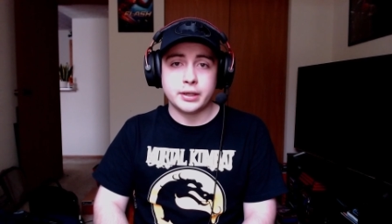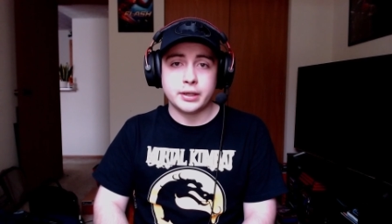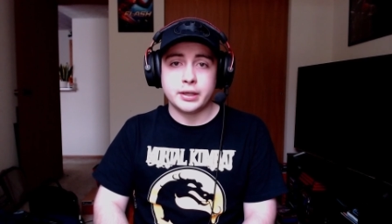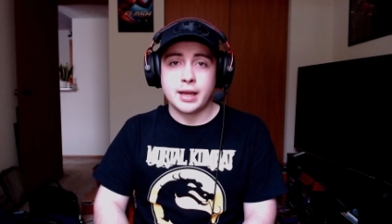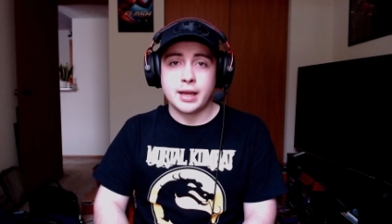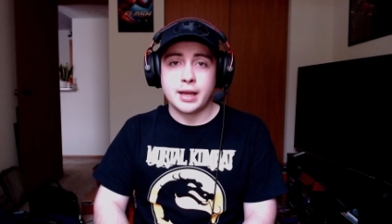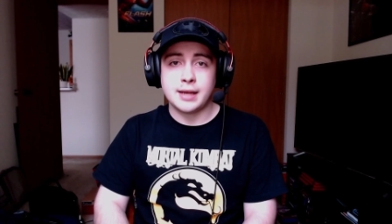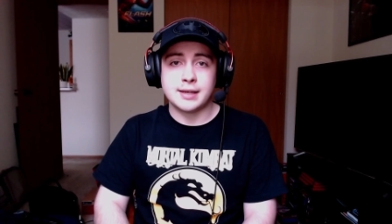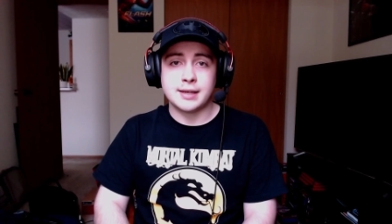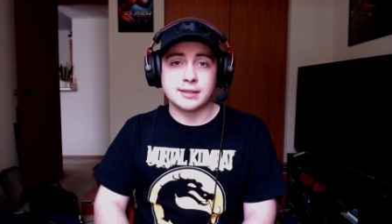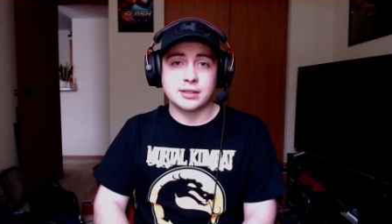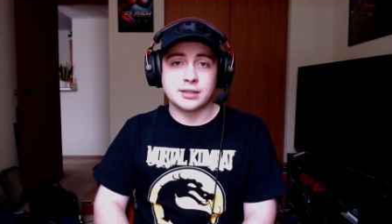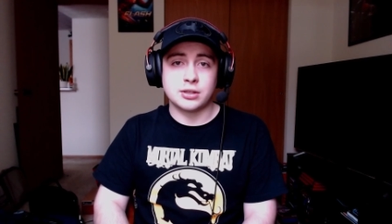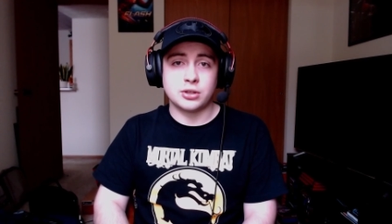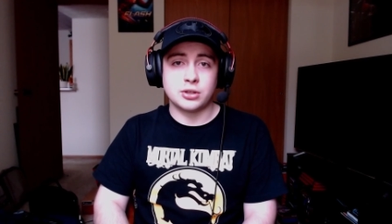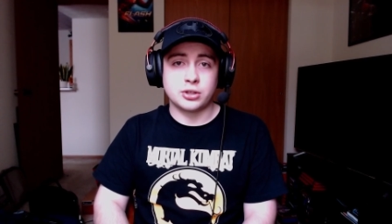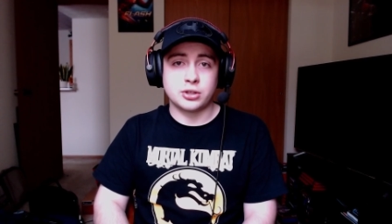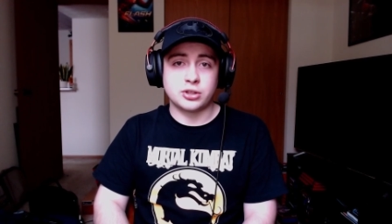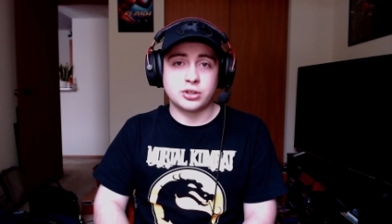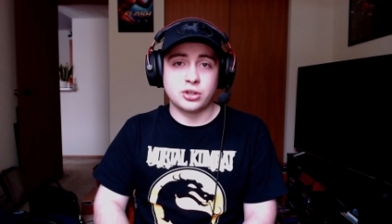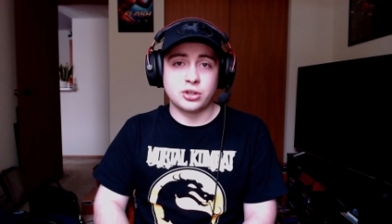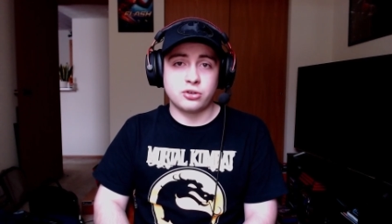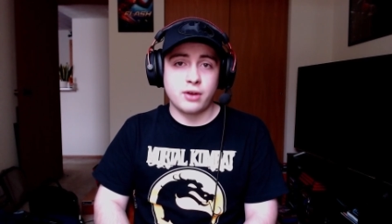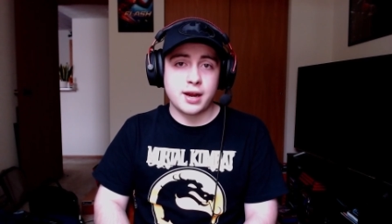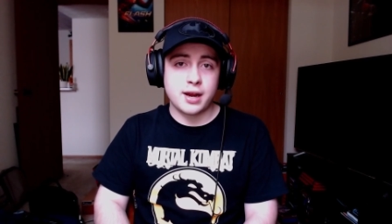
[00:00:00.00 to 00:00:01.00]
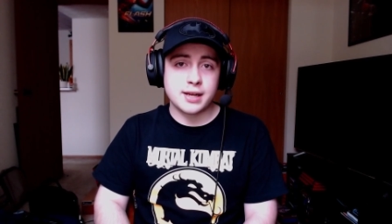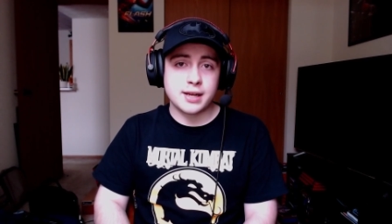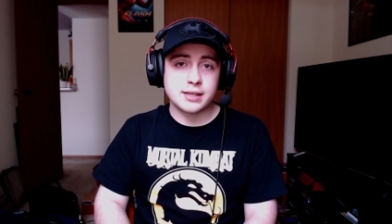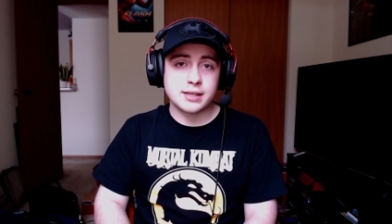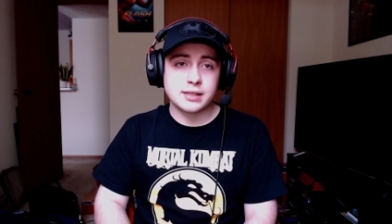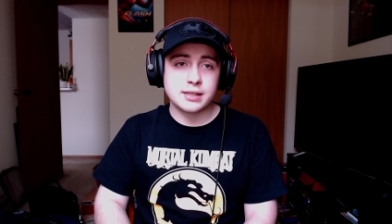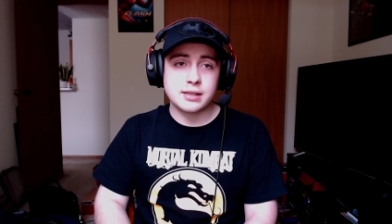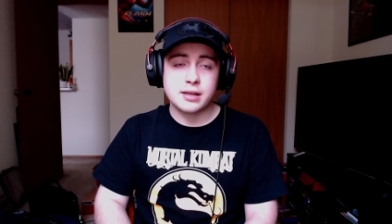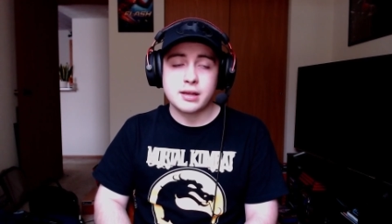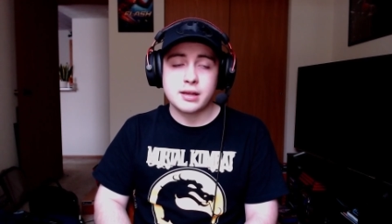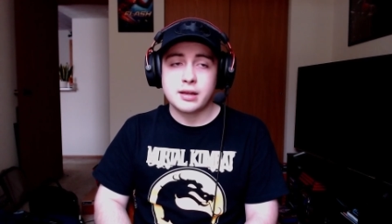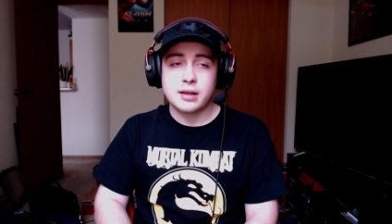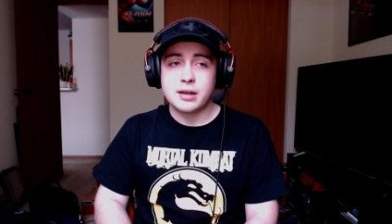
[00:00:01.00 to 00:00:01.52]
It doesn't look the
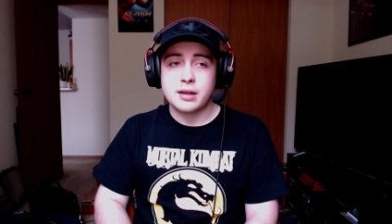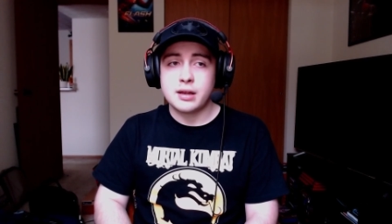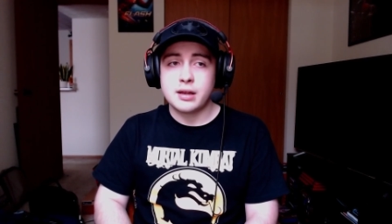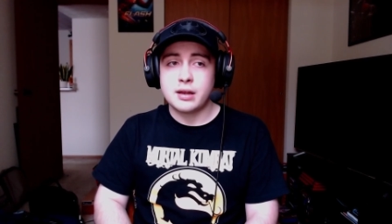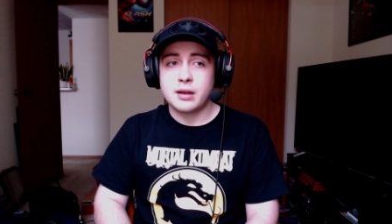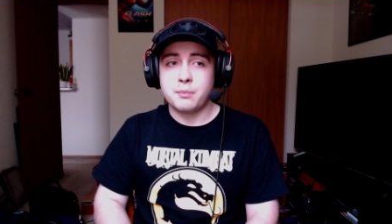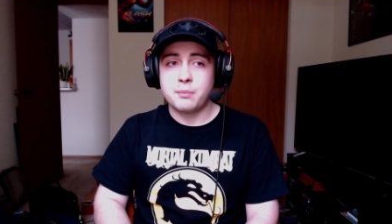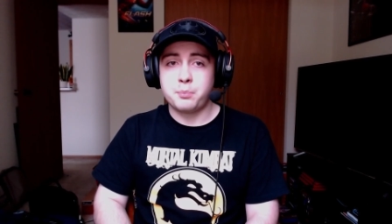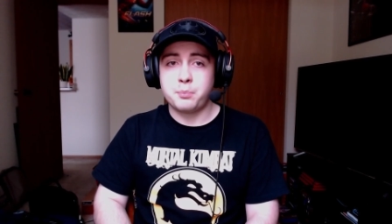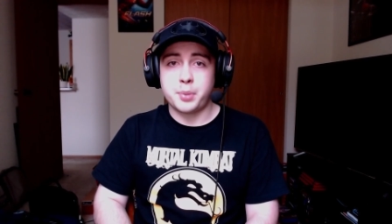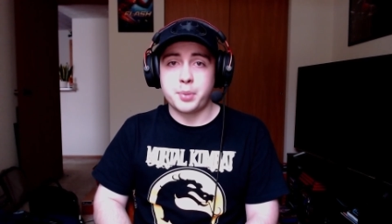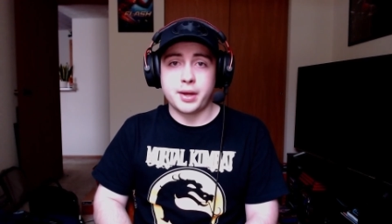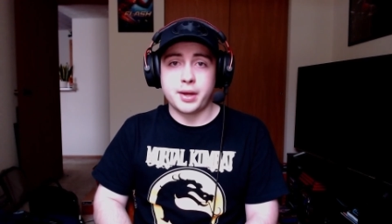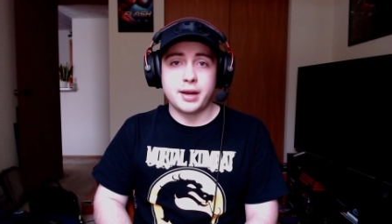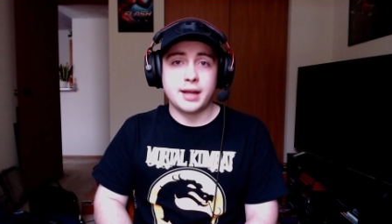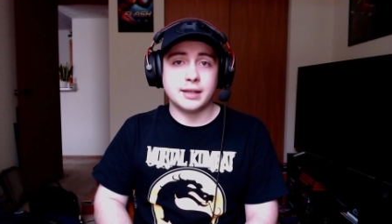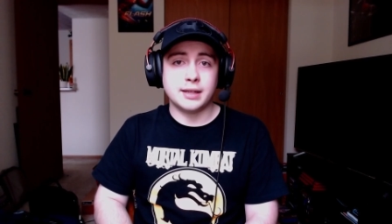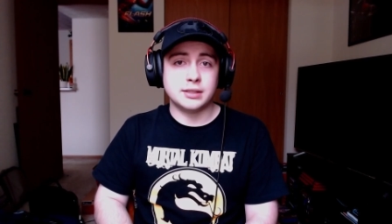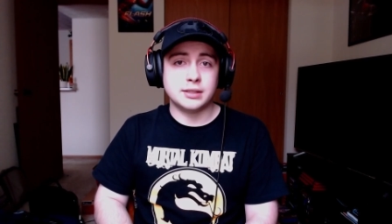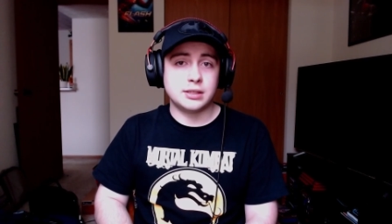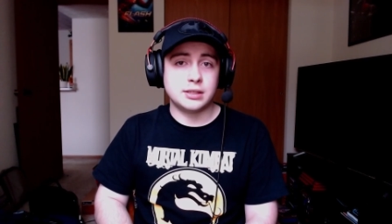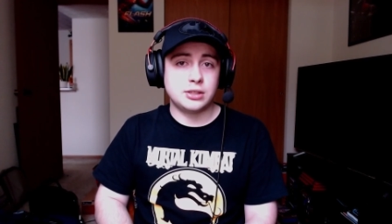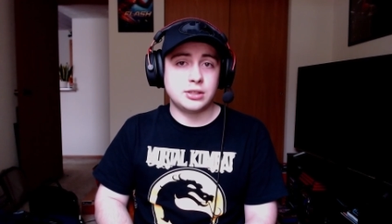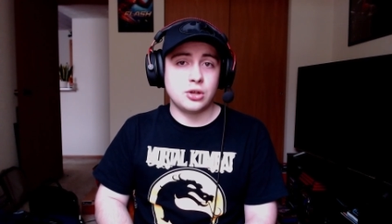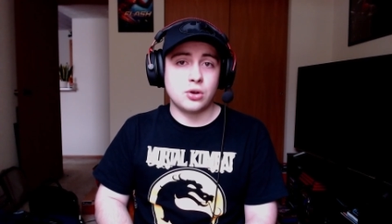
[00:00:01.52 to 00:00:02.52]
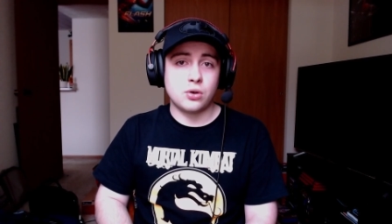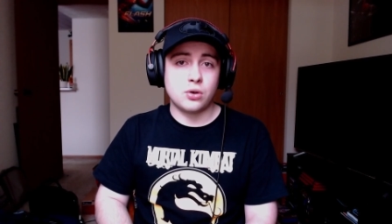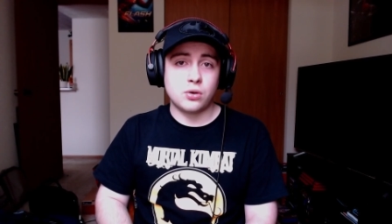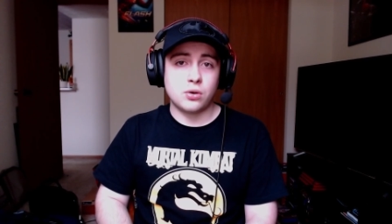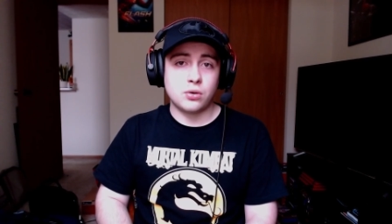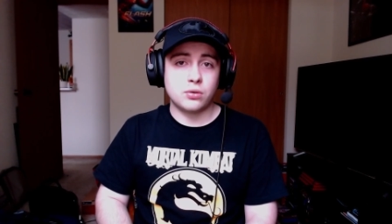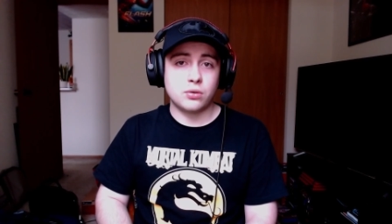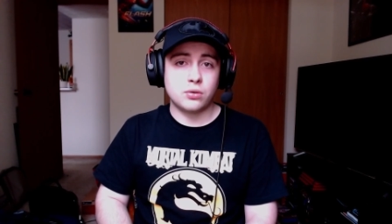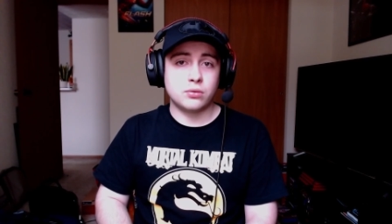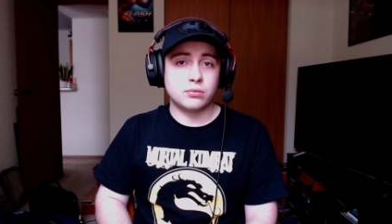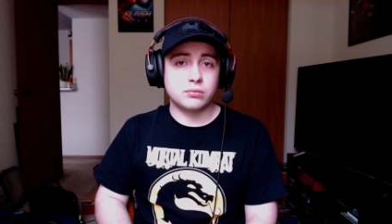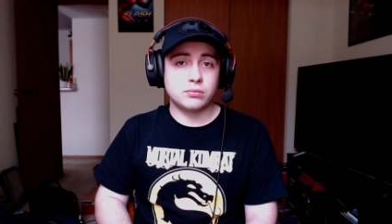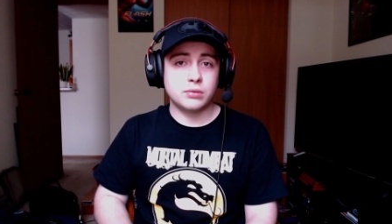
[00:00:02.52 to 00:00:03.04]
greatest, but it's
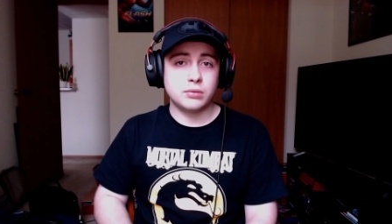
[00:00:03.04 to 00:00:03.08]
still